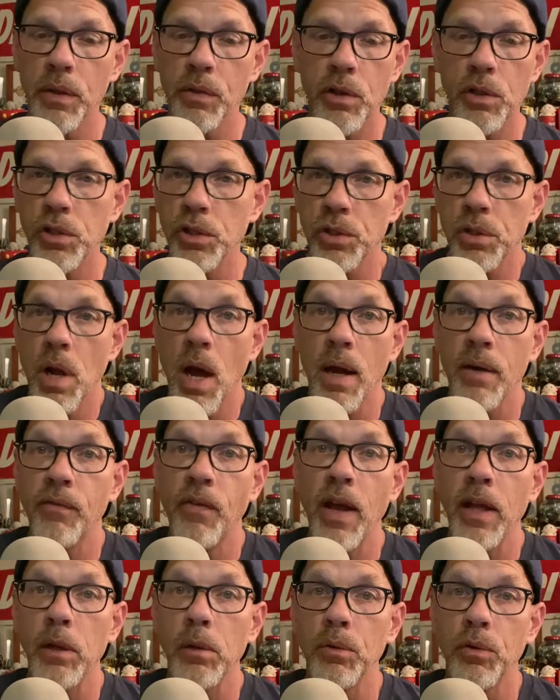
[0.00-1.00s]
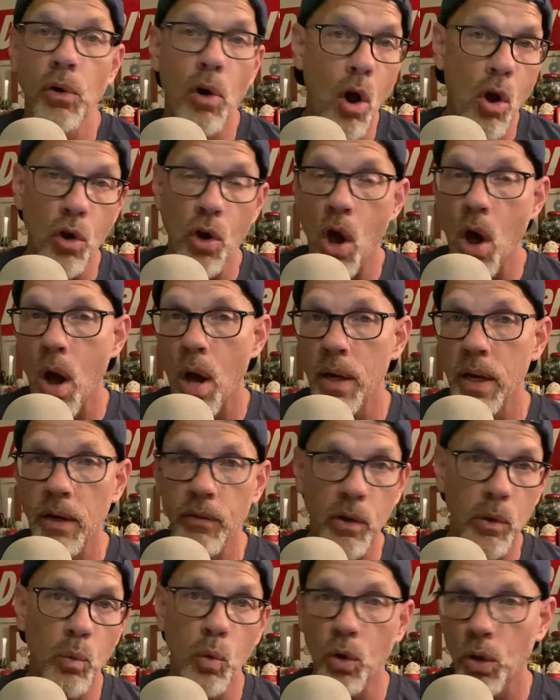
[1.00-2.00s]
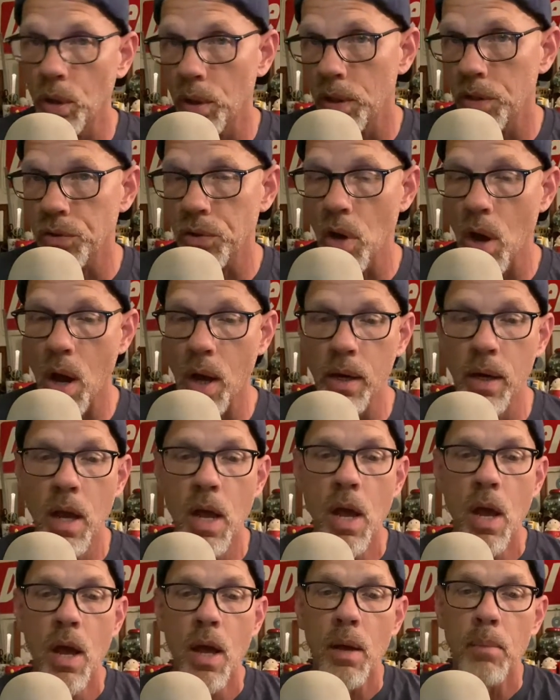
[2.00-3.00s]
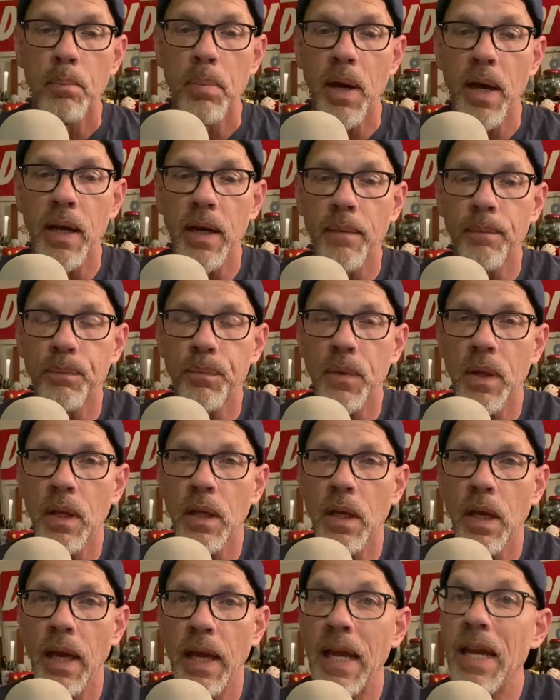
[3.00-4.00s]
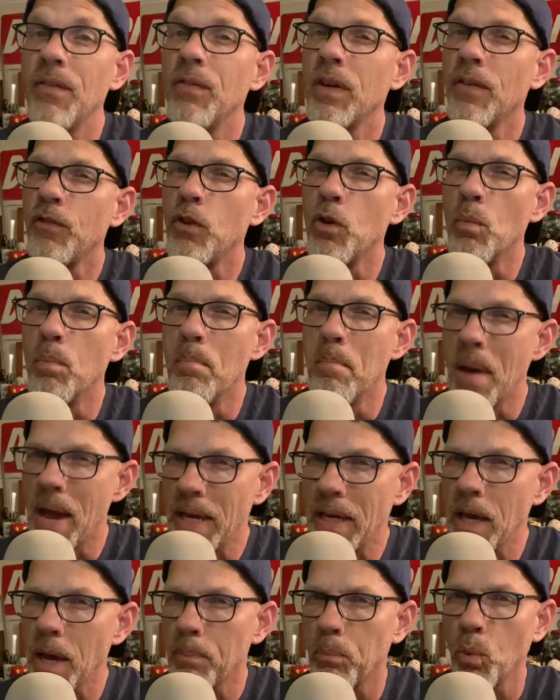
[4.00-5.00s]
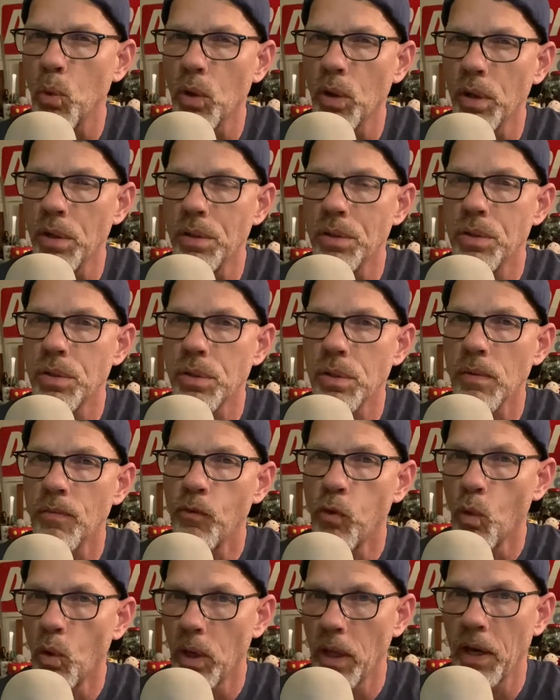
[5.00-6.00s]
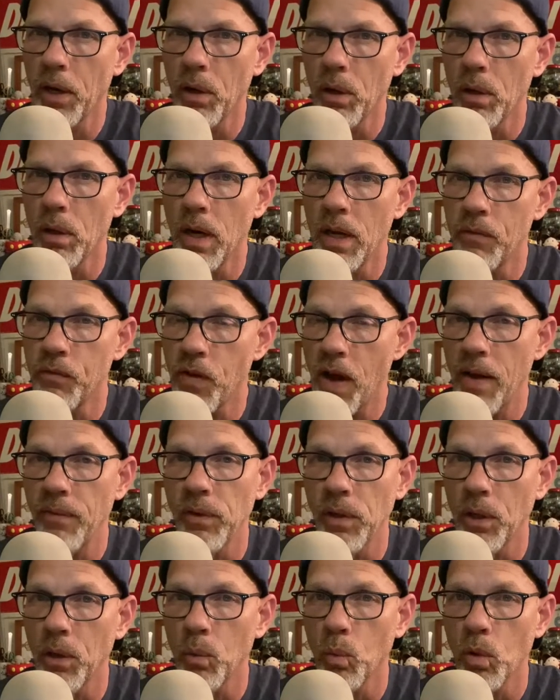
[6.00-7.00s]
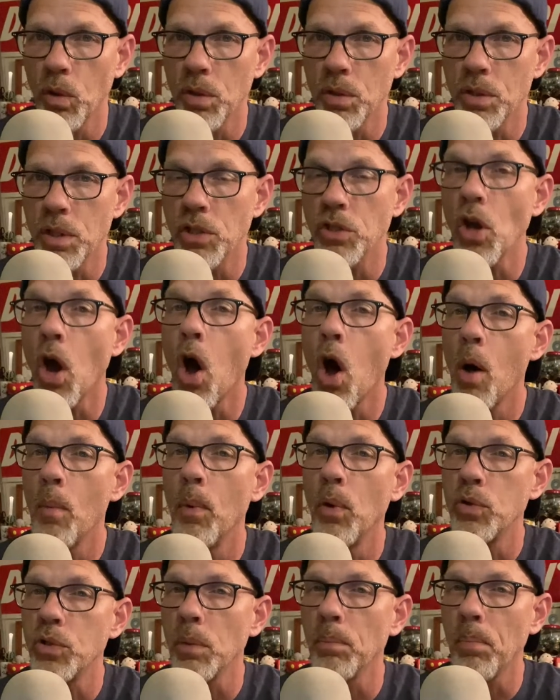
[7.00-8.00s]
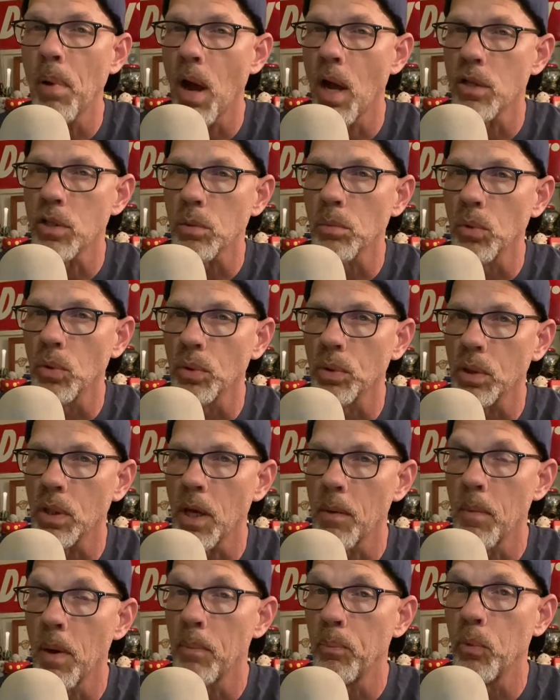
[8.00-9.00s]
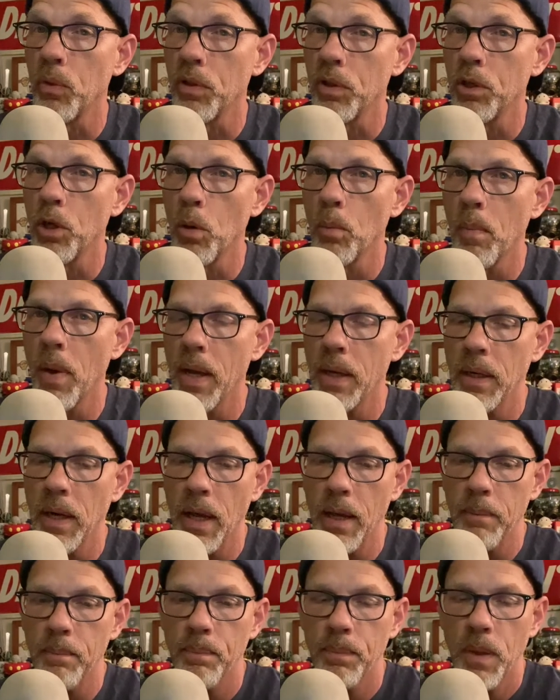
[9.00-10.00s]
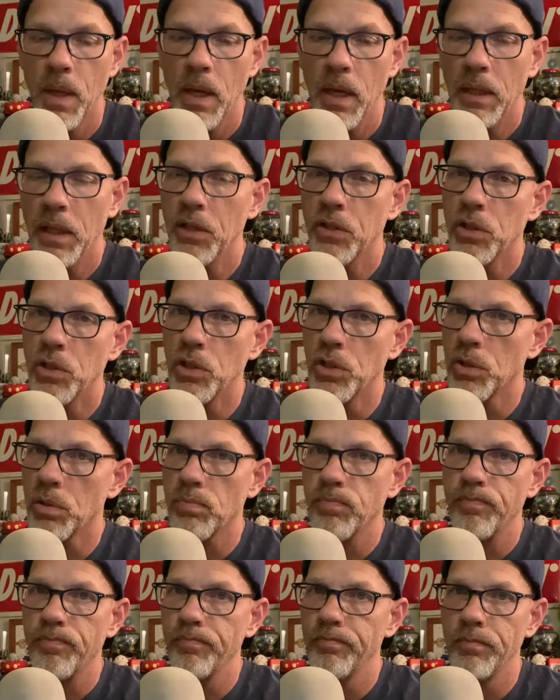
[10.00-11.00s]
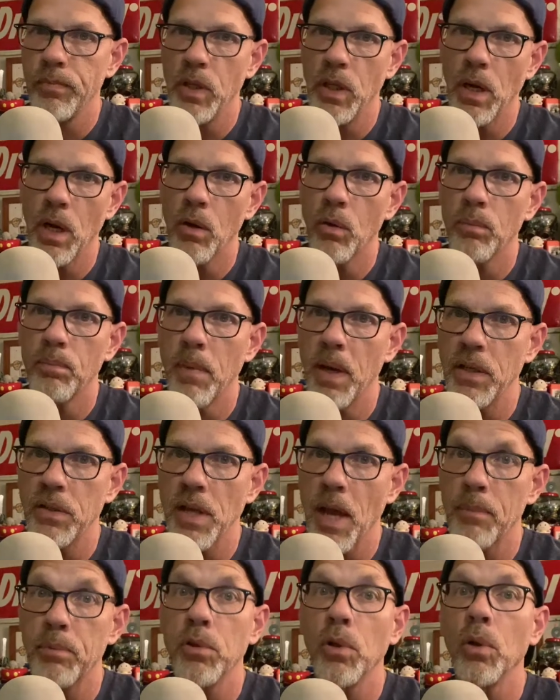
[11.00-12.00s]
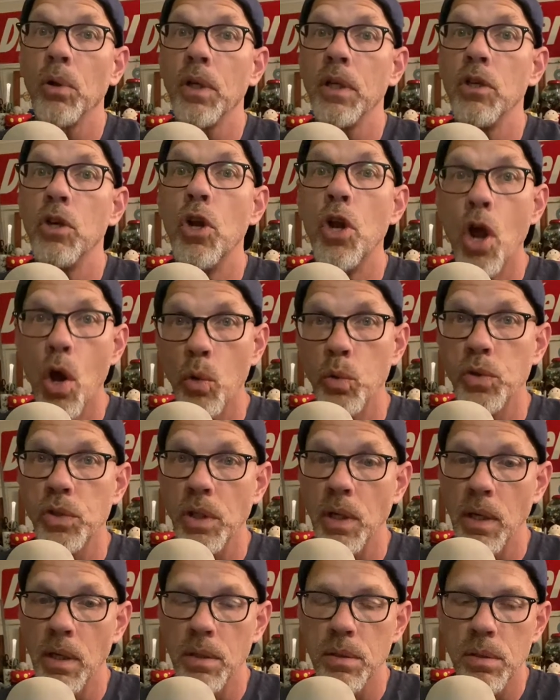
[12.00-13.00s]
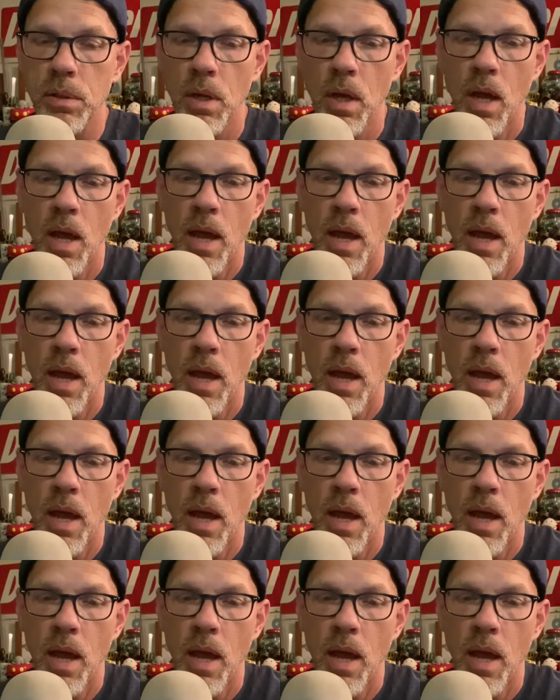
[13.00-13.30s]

They're just not available. They're all gone. Every word is gone. But even if you make up words, four letter and five letter words, it's almost impossible to come up with a domain name unless it just you know makes absolutely no sense.